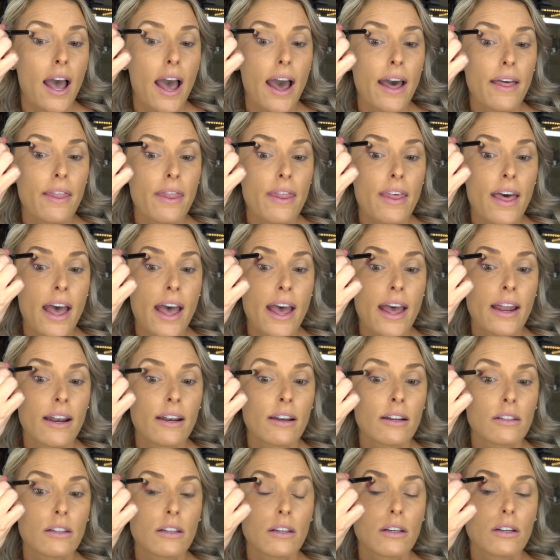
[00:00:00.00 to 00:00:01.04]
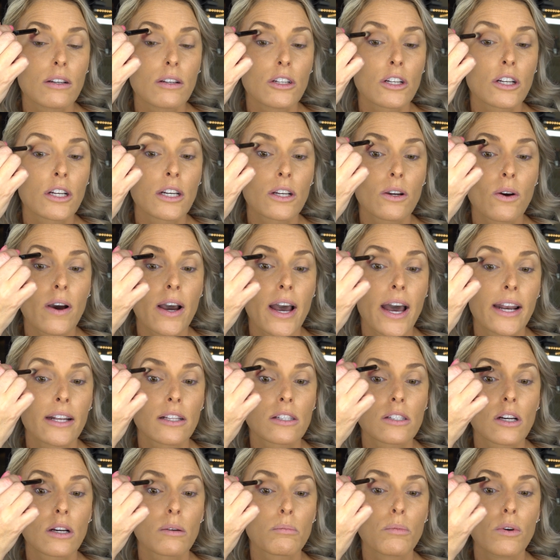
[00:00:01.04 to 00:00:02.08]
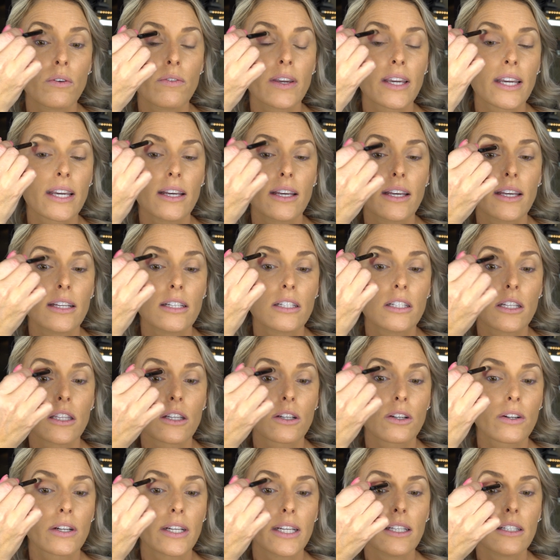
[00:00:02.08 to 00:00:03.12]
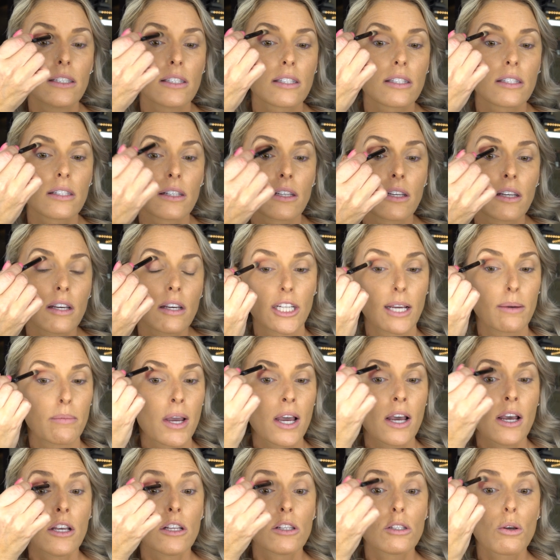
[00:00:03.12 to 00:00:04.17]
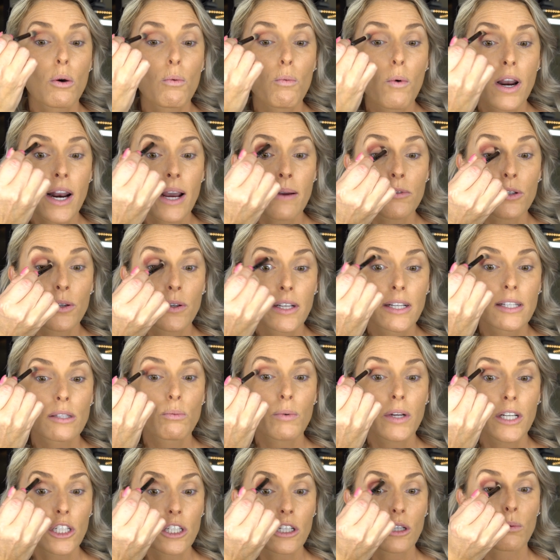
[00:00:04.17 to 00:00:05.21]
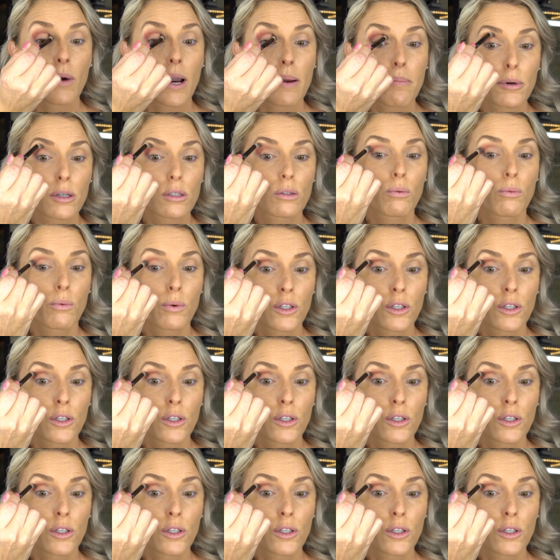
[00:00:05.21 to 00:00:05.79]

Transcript: And then you're gonna go ahead and start moving it into the crease shape. So what I'm doing is windshield wipers.